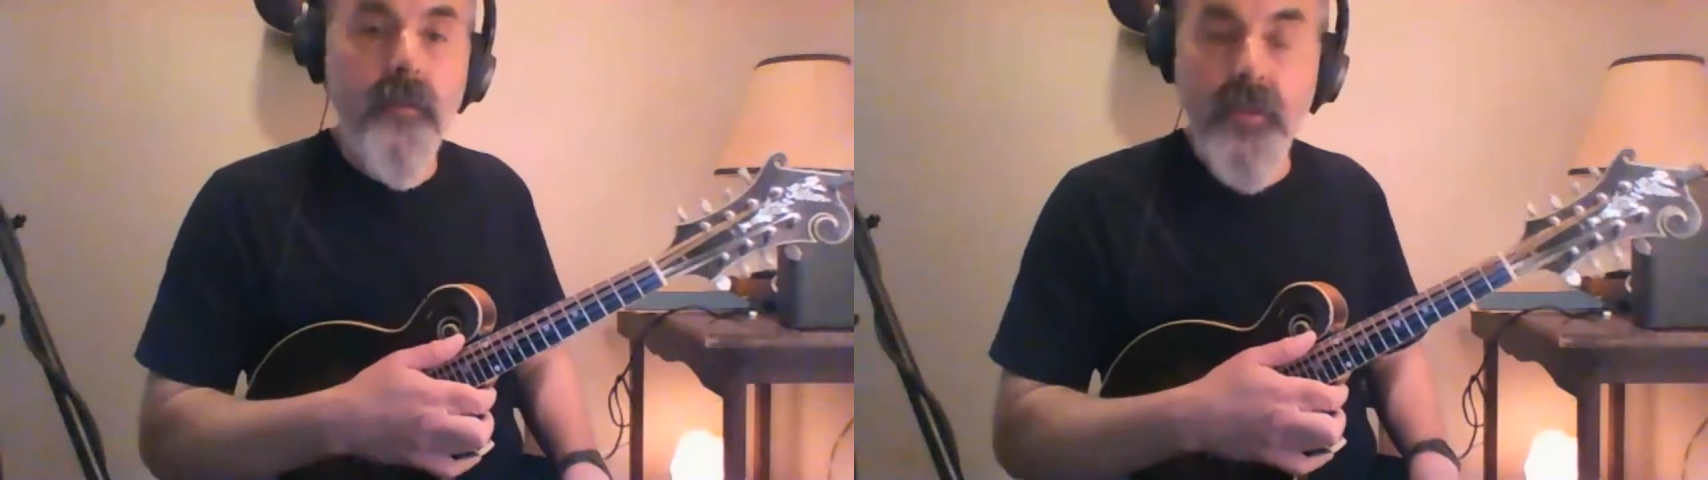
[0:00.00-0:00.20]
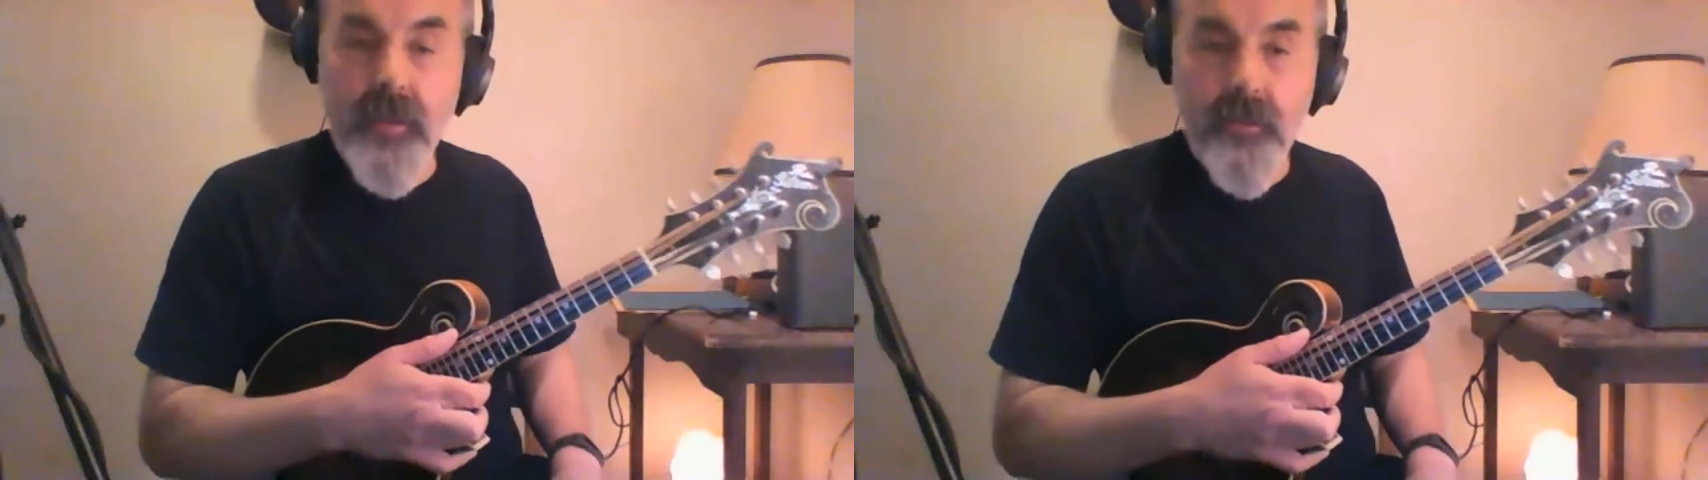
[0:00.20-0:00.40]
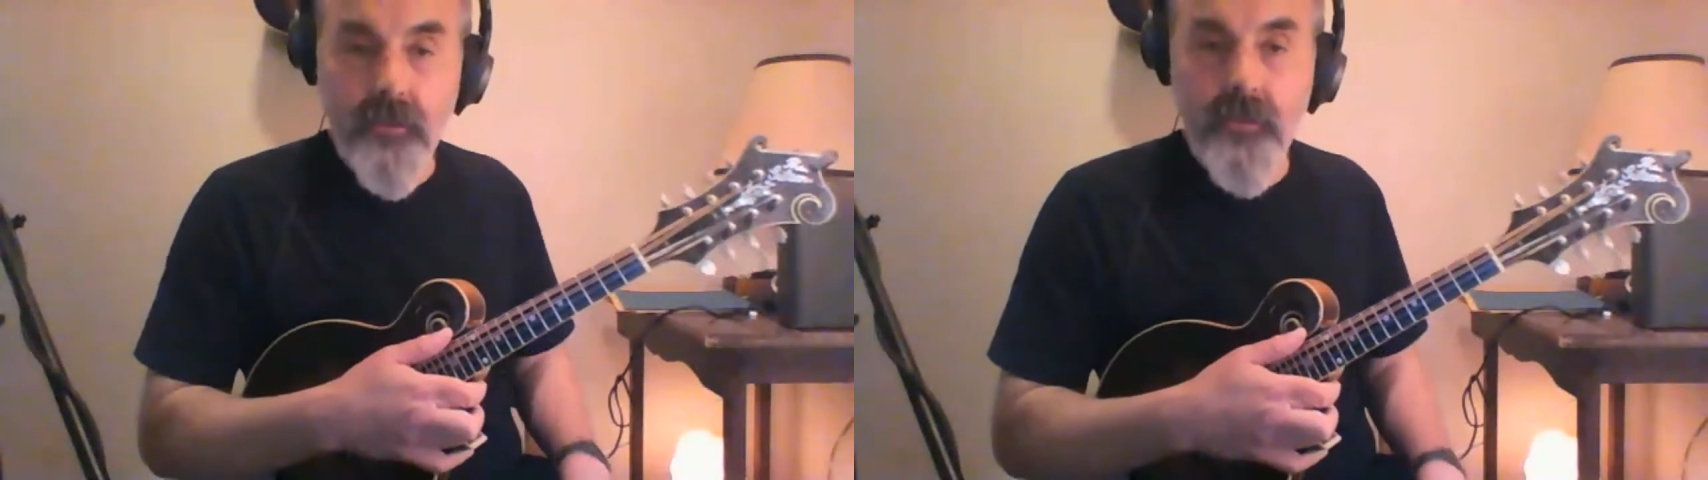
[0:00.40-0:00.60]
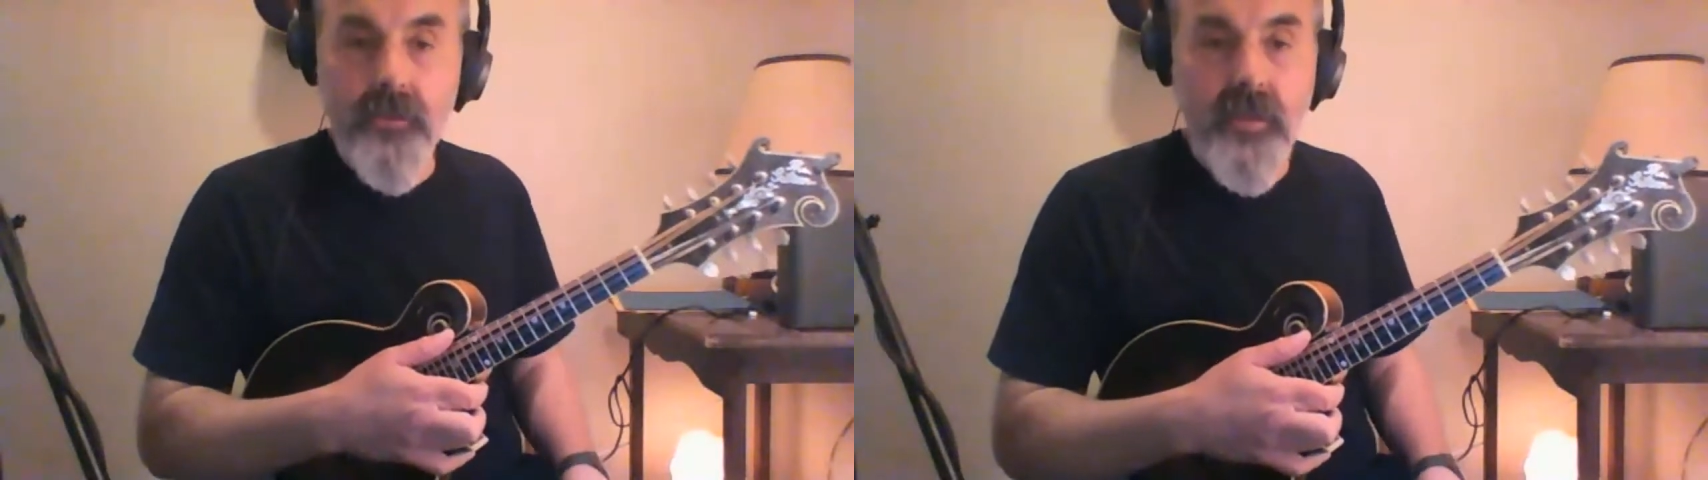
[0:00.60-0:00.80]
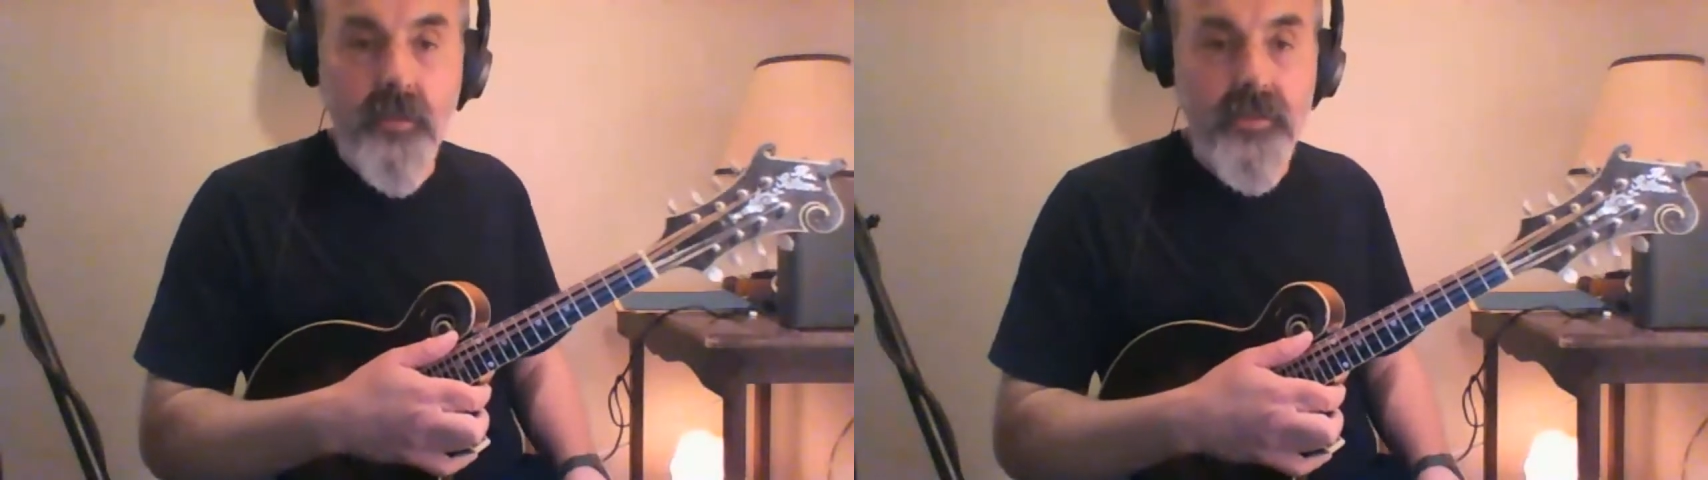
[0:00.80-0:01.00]
playing through
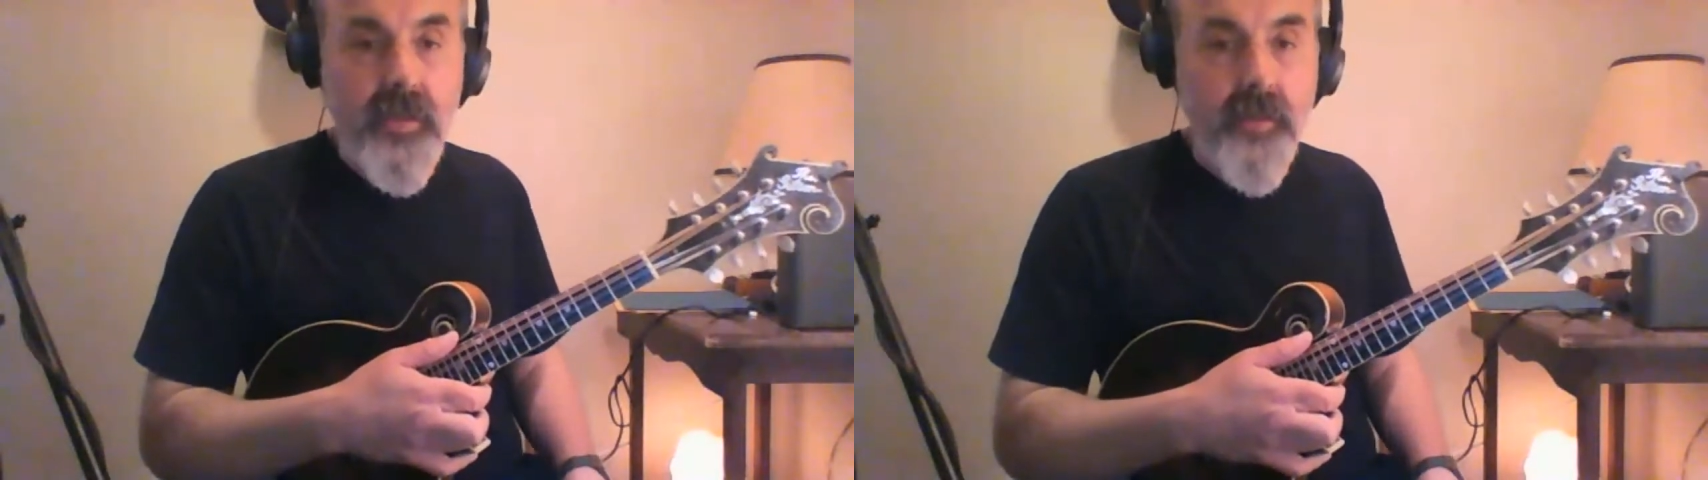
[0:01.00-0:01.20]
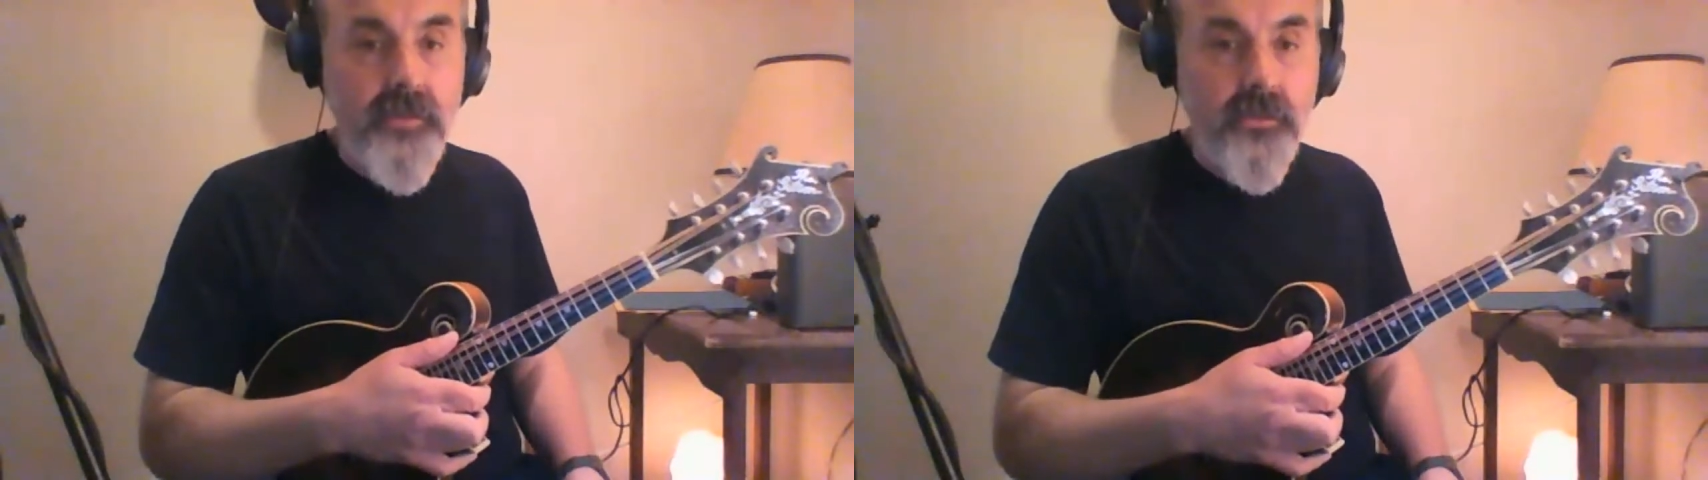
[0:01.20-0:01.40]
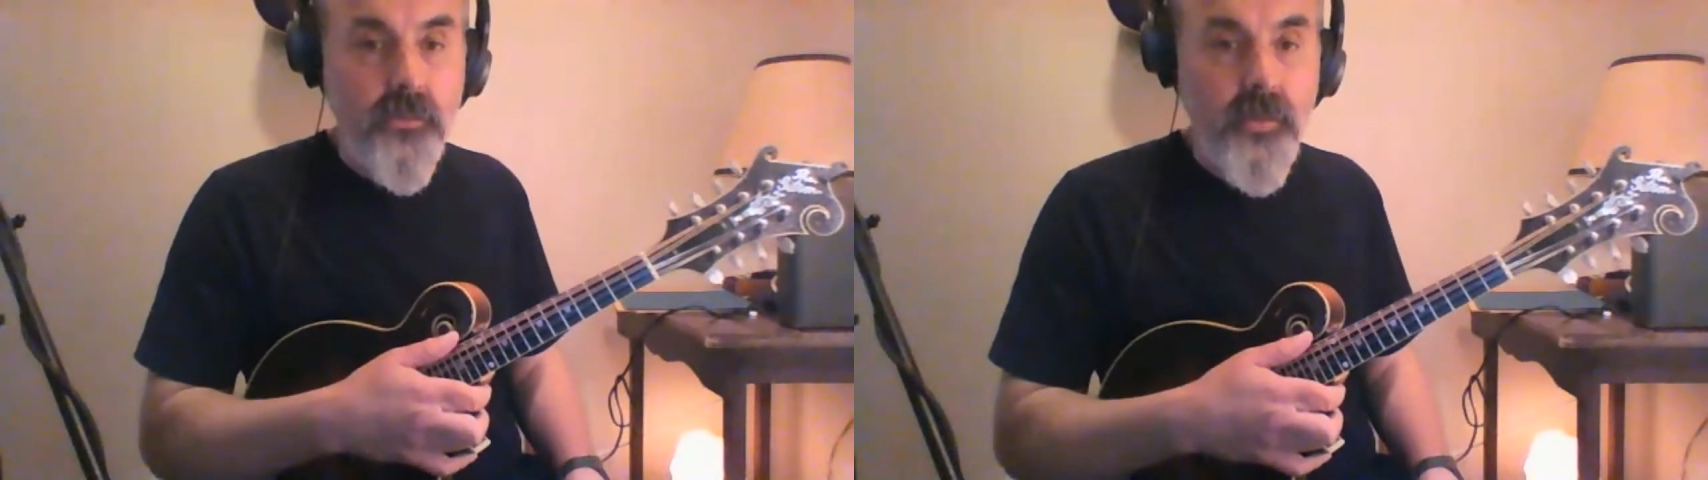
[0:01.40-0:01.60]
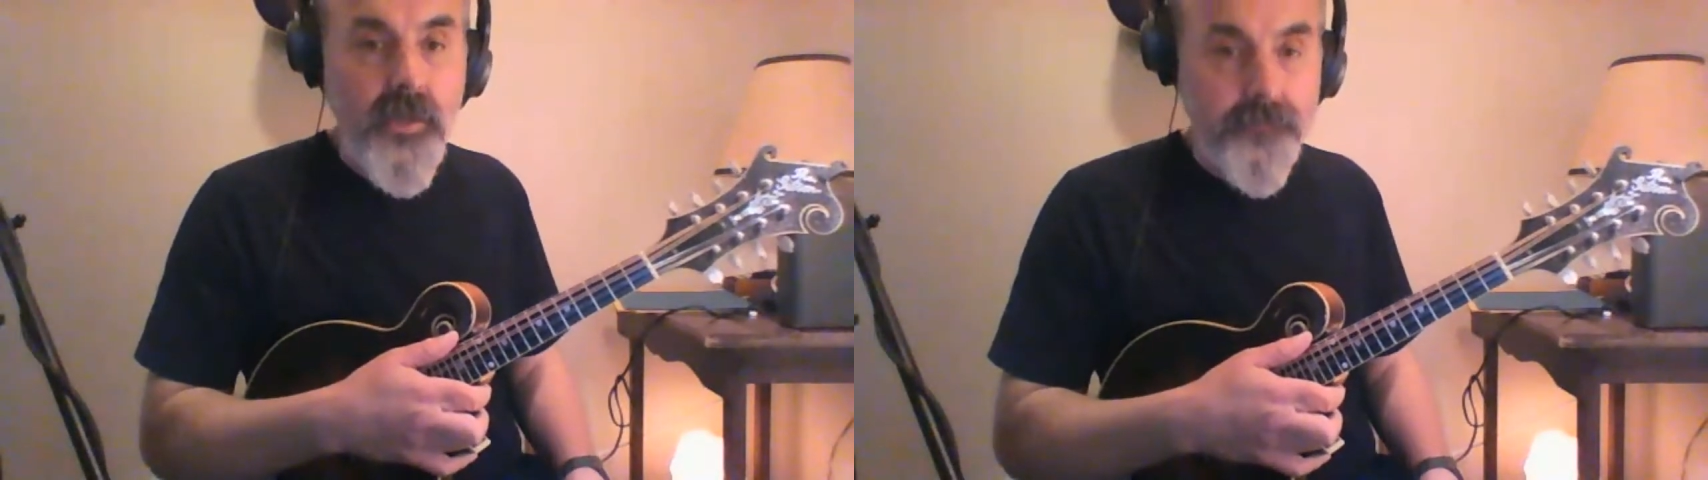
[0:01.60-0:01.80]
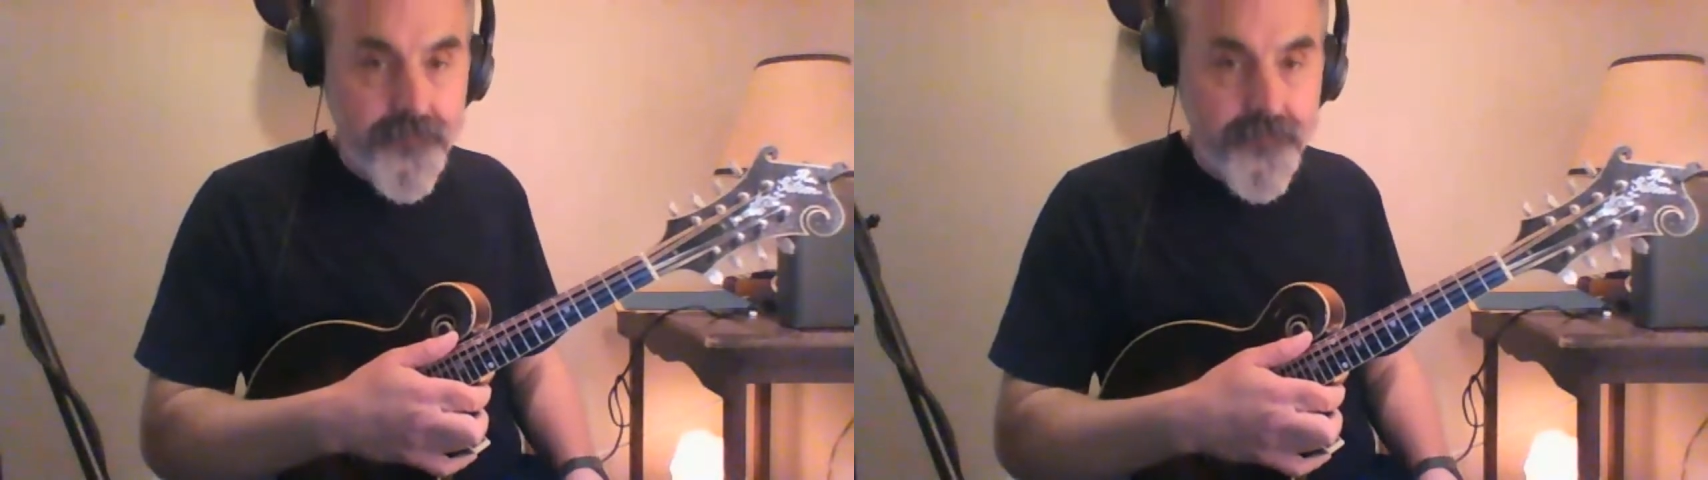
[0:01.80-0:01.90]
those double stops as well.